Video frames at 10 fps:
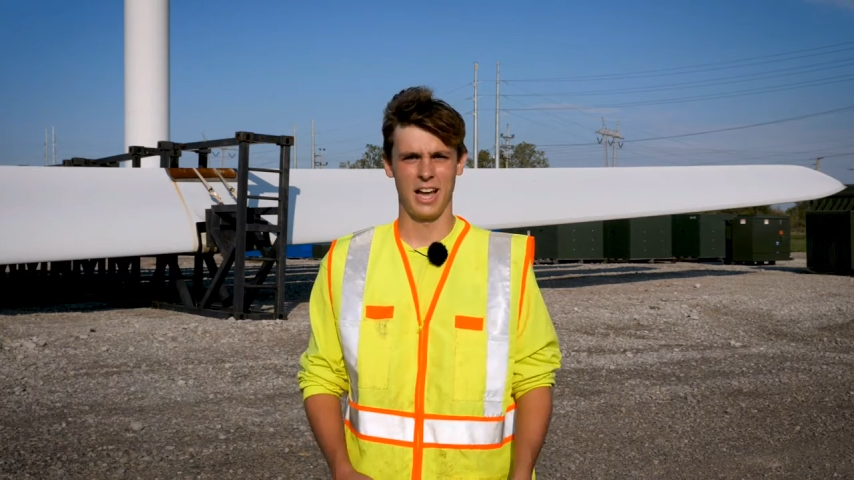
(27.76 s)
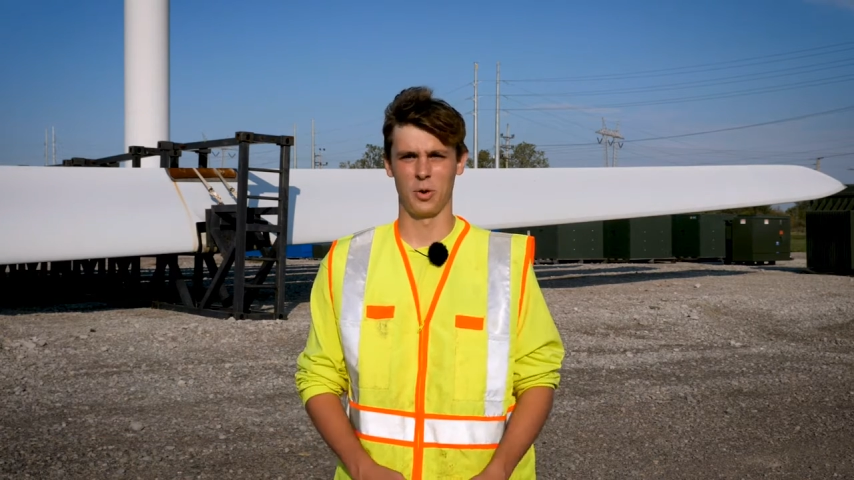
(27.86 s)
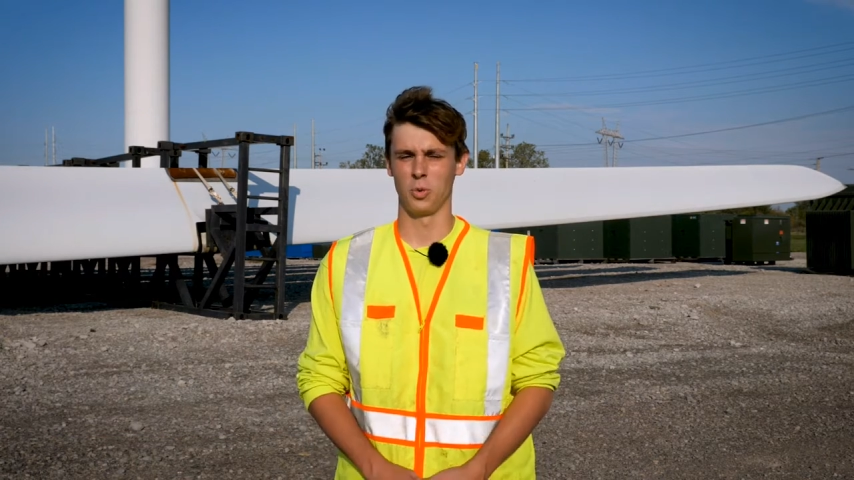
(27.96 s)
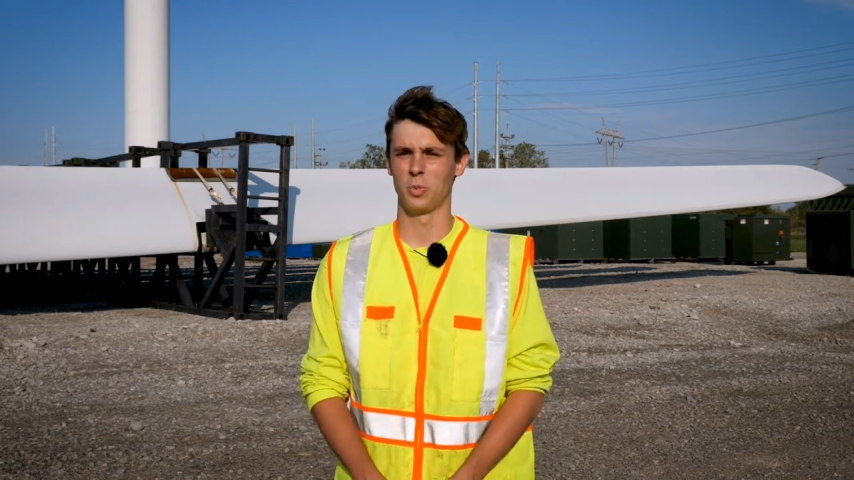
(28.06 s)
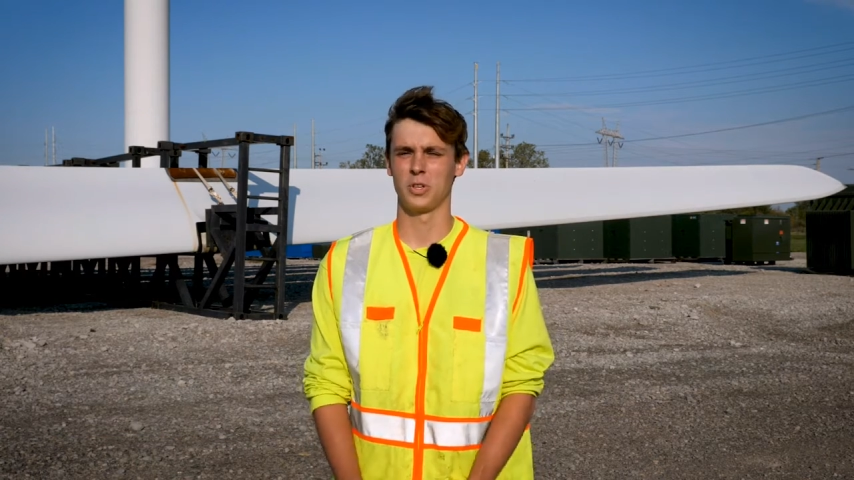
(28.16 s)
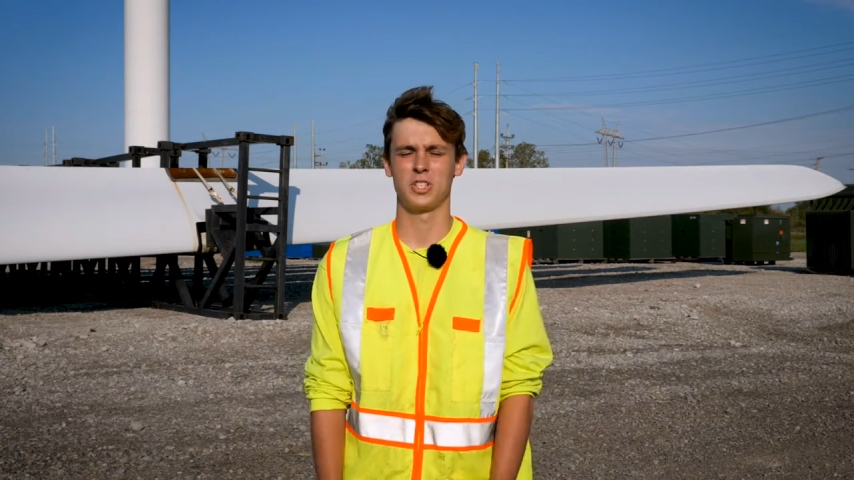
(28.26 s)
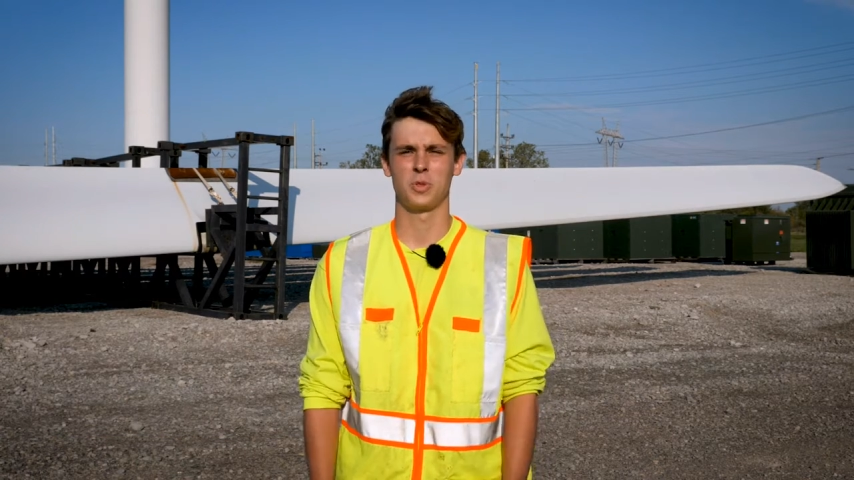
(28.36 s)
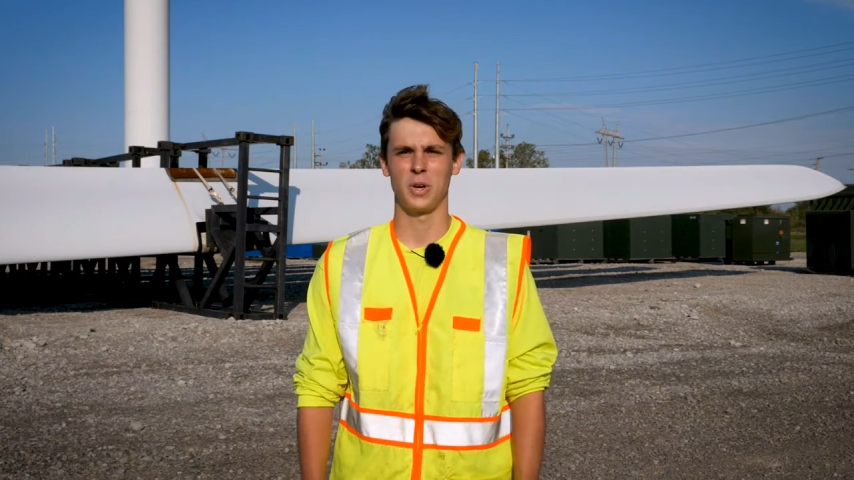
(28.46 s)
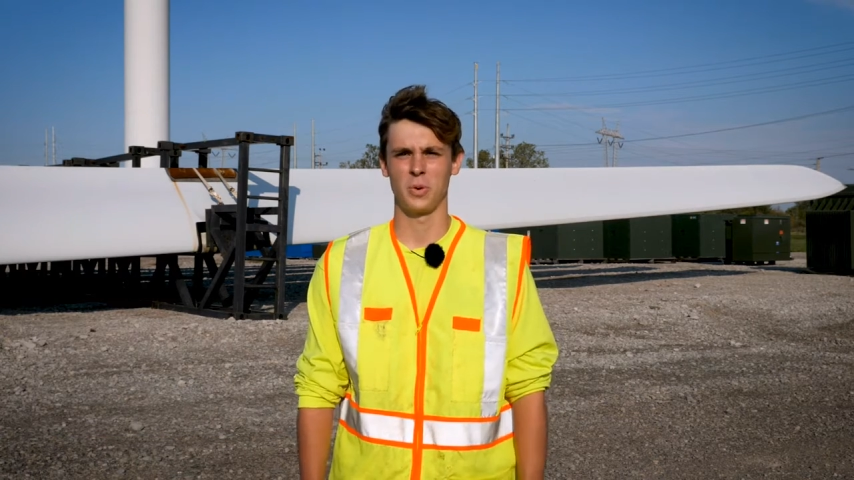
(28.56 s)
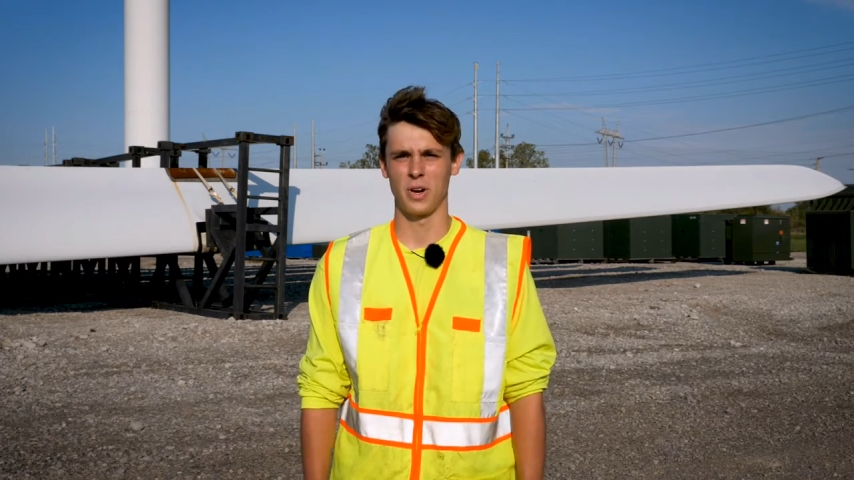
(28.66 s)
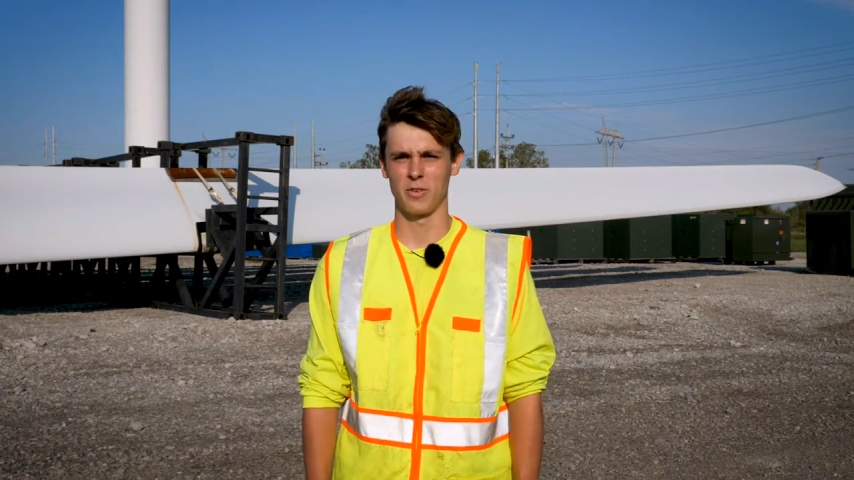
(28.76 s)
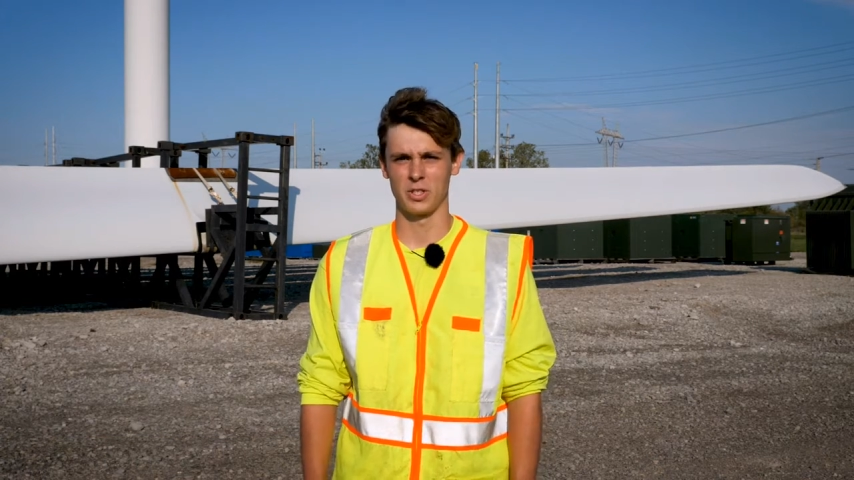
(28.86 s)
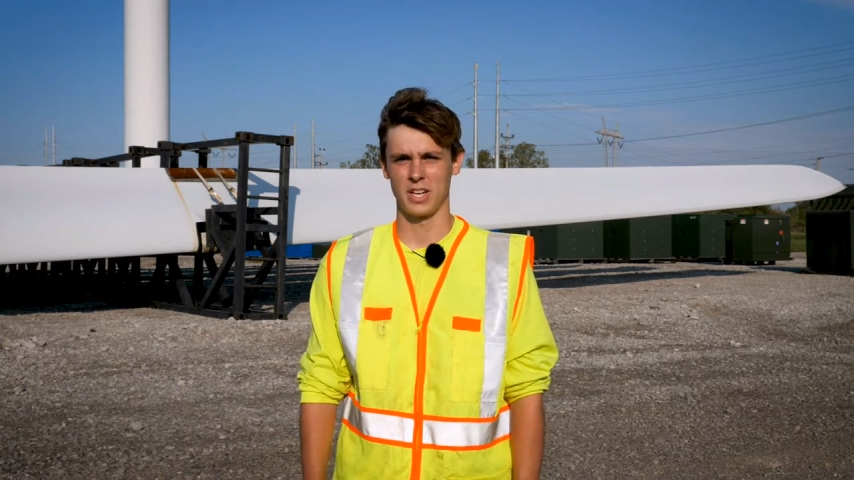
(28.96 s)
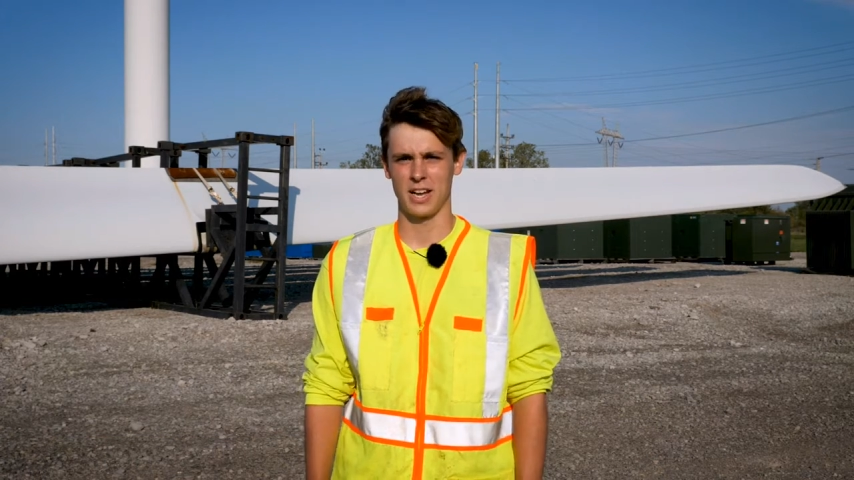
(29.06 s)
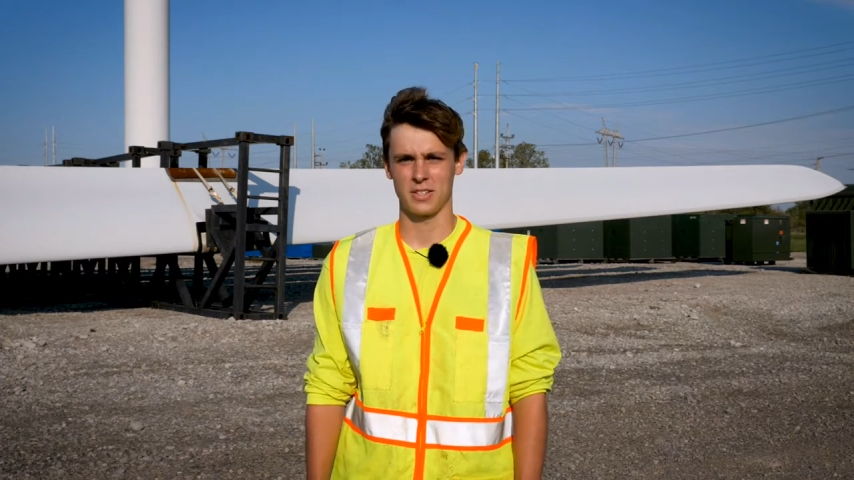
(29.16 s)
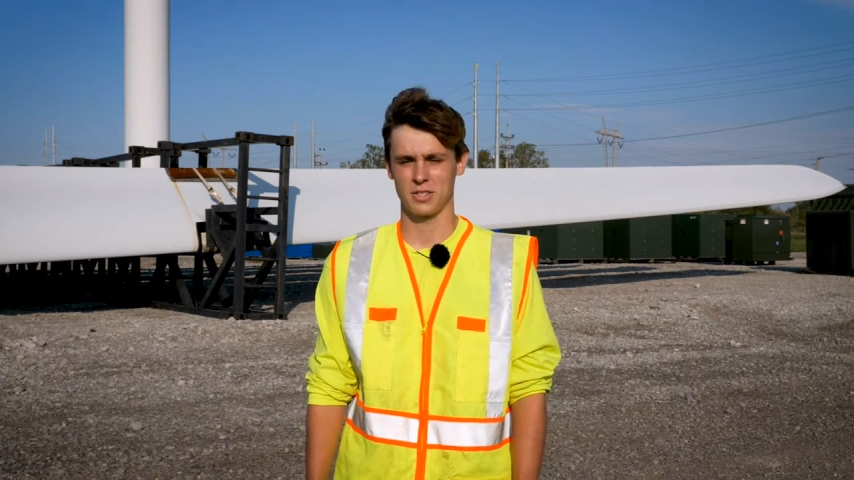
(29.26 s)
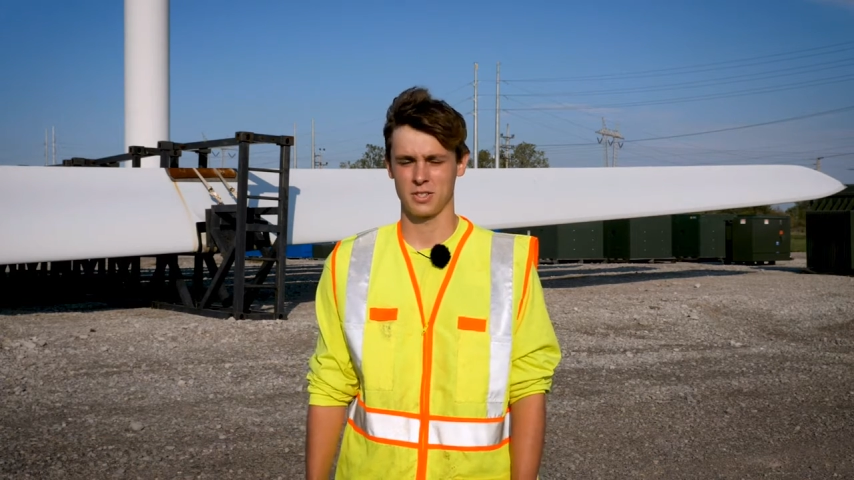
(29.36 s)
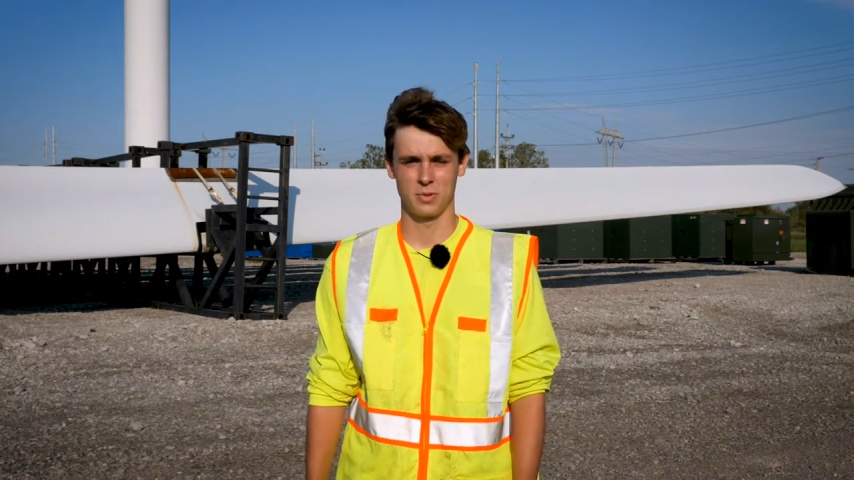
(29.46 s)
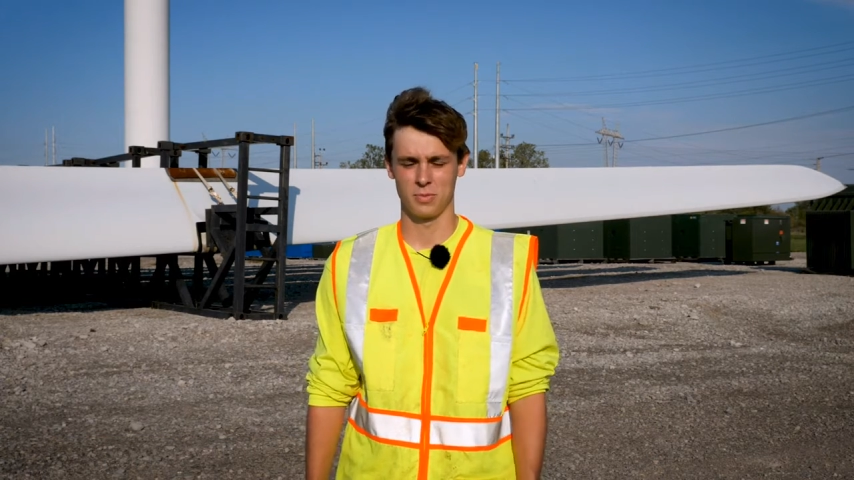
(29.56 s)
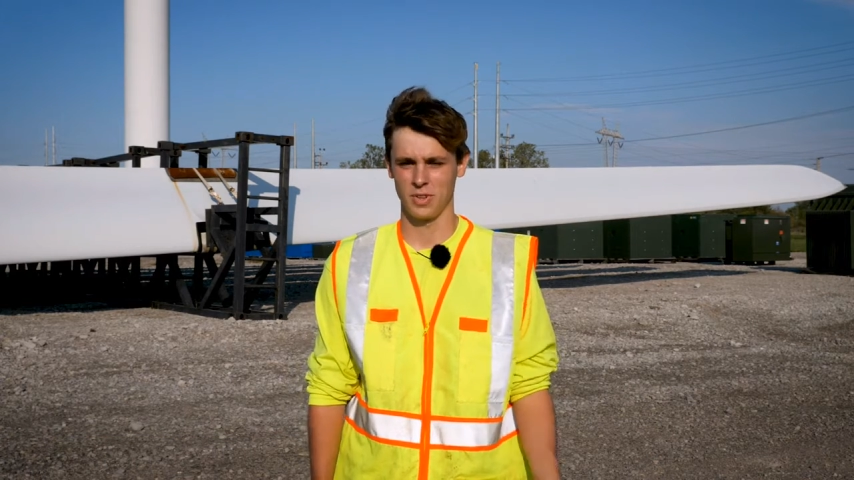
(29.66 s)
and will participate in whatever
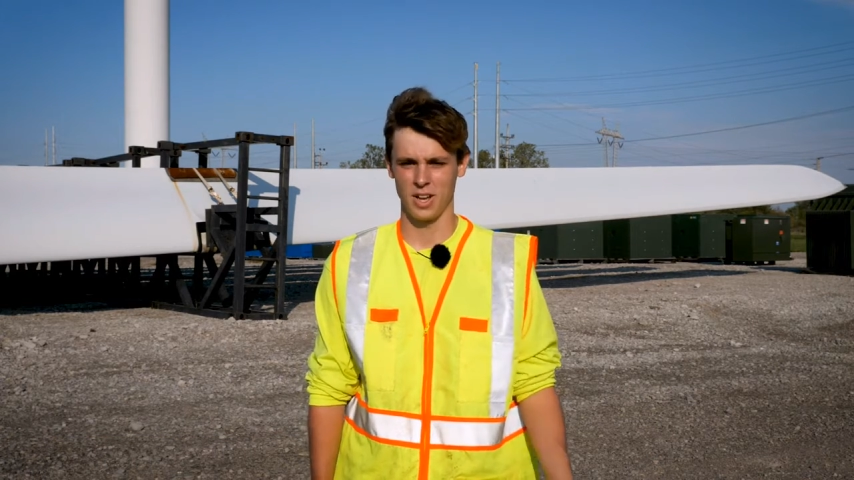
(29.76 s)
tasks